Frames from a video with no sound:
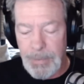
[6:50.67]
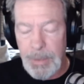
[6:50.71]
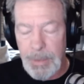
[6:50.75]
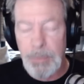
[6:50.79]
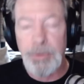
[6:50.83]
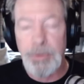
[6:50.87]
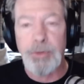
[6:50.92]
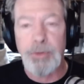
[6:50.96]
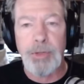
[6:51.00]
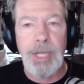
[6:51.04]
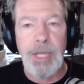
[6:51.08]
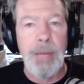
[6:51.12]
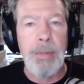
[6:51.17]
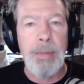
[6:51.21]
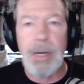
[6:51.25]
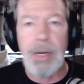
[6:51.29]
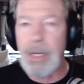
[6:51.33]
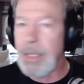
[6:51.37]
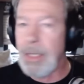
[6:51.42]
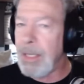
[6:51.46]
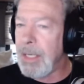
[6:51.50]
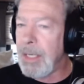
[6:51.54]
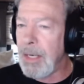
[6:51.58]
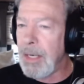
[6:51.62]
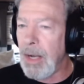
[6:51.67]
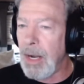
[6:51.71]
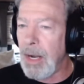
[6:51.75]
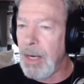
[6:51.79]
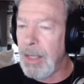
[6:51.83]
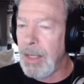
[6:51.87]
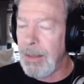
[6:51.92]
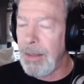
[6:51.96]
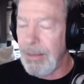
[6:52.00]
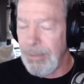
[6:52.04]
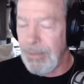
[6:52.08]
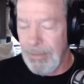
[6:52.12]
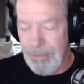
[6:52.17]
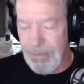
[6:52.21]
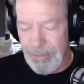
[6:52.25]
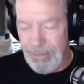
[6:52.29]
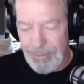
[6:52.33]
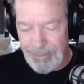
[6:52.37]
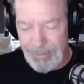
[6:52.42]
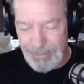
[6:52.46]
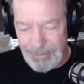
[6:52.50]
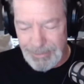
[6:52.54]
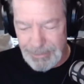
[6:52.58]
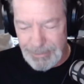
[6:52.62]
But they're keeping a lid on it.
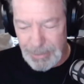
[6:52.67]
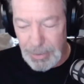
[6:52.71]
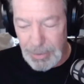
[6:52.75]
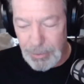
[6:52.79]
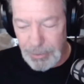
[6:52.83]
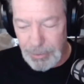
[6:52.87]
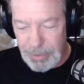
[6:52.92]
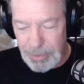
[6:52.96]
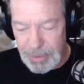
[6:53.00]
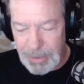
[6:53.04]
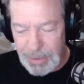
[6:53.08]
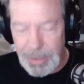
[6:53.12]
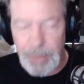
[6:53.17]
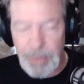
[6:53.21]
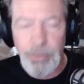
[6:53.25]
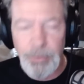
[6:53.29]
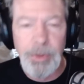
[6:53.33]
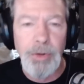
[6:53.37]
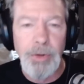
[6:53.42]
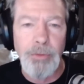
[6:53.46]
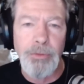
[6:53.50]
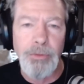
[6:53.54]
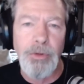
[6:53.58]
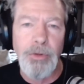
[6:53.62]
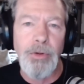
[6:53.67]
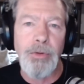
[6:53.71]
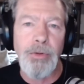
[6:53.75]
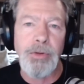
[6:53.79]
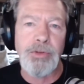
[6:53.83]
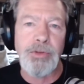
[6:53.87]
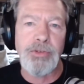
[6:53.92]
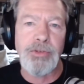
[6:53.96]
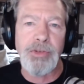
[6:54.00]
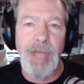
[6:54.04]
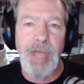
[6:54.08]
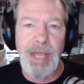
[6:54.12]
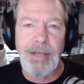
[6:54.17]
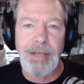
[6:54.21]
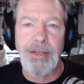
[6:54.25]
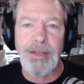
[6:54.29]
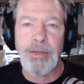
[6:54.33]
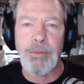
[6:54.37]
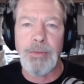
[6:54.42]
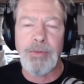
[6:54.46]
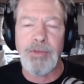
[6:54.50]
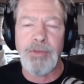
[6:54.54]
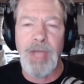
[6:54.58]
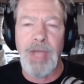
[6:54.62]
Literally, and we don't know
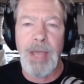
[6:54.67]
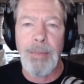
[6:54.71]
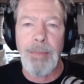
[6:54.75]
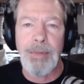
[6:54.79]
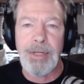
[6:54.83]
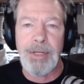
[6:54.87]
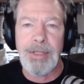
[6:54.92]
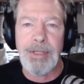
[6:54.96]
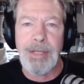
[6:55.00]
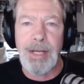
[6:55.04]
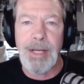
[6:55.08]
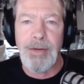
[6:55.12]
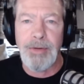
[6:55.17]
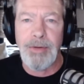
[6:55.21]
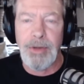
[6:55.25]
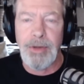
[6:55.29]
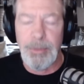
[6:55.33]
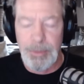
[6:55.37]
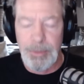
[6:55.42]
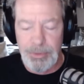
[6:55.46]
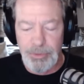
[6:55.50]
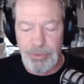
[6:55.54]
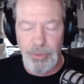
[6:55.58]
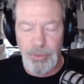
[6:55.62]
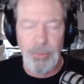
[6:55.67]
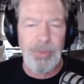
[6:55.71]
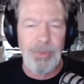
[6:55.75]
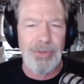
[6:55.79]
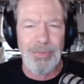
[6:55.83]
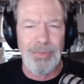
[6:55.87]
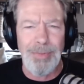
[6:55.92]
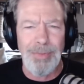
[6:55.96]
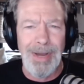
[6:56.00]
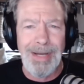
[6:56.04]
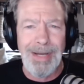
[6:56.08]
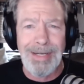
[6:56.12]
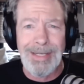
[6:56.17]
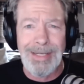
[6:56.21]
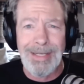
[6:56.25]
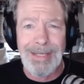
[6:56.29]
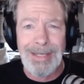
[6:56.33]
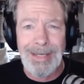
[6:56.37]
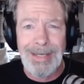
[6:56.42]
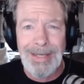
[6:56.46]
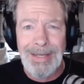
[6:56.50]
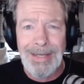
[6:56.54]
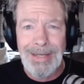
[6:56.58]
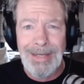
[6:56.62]
exactly what's happening down there, but Dumas Mining,
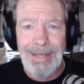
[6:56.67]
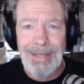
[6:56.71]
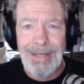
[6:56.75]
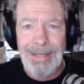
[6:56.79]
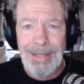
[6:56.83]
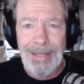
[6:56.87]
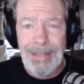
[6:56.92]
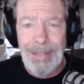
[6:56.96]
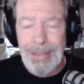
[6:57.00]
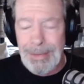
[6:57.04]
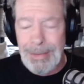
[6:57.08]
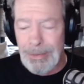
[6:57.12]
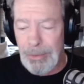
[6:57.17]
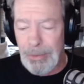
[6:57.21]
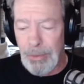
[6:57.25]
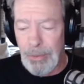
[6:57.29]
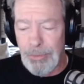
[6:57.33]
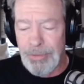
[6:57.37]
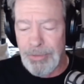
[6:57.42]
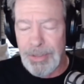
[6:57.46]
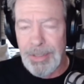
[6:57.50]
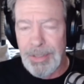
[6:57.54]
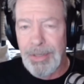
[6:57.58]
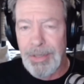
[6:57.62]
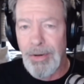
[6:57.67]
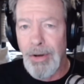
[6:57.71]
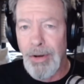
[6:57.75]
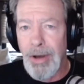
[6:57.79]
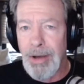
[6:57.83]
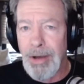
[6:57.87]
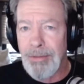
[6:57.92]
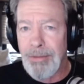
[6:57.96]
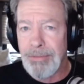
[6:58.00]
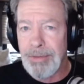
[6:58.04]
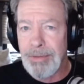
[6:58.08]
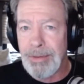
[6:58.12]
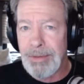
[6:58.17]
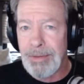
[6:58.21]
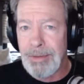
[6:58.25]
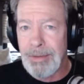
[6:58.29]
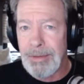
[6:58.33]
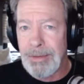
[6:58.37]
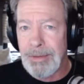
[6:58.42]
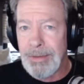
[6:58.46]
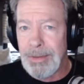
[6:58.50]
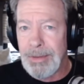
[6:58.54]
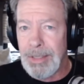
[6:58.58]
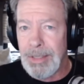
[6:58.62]
closing it off,
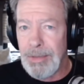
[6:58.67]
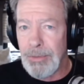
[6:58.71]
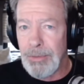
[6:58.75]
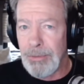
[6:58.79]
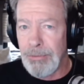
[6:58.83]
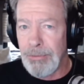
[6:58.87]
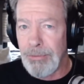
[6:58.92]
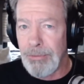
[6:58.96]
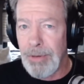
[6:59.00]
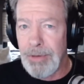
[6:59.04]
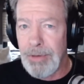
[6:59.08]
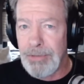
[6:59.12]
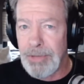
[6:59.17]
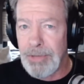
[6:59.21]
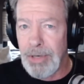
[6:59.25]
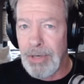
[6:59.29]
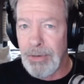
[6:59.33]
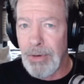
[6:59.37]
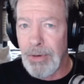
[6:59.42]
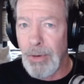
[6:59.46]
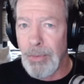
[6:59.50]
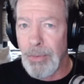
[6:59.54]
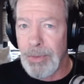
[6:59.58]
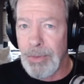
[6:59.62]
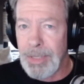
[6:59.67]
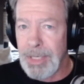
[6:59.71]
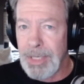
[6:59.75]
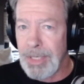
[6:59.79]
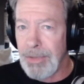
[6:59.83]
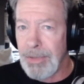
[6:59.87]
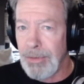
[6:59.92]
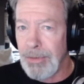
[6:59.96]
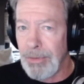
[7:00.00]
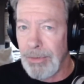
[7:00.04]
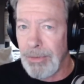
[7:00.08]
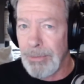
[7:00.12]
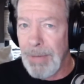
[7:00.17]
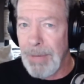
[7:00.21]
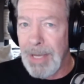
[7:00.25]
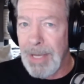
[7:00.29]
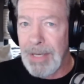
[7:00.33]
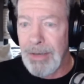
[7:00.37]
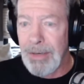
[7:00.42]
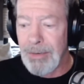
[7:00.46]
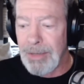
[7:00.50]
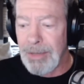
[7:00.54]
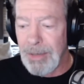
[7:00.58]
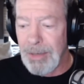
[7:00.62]
either fresh air going in or
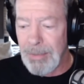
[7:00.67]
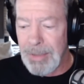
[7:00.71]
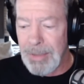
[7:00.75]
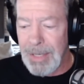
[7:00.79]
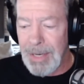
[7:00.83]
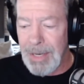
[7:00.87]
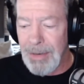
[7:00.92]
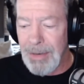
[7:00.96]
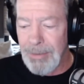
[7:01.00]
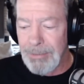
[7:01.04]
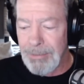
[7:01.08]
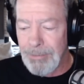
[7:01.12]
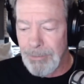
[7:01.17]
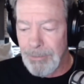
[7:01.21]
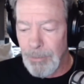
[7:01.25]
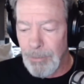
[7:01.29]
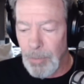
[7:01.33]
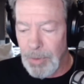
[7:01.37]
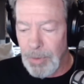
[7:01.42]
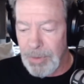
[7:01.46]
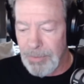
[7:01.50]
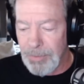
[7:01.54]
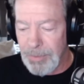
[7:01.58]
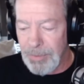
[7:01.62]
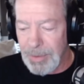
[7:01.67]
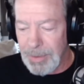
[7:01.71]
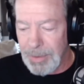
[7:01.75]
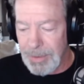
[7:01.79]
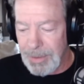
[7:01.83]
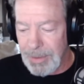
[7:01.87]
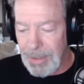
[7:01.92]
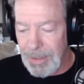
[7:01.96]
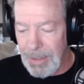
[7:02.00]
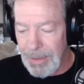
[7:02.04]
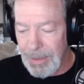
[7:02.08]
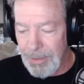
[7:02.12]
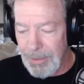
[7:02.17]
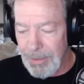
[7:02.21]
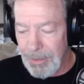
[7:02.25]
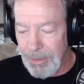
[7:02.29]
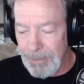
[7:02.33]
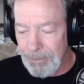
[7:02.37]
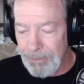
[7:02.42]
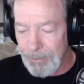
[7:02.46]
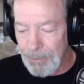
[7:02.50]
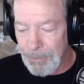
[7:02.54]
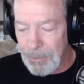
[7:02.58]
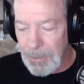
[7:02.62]
bad air coming out, What do you think? I don't
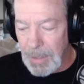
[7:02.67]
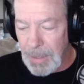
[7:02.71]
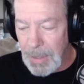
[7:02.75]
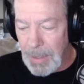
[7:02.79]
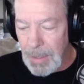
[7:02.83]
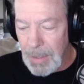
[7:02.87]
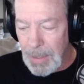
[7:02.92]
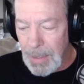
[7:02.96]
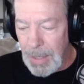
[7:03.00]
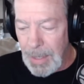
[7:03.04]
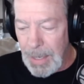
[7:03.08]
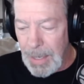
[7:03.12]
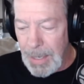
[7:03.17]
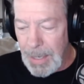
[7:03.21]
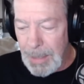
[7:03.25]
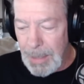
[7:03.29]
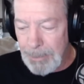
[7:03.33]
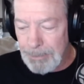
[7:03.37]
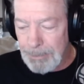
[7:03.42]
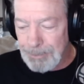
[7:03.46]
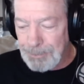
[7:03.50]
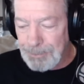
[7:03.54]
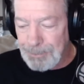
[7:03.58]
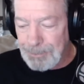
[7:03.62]
know.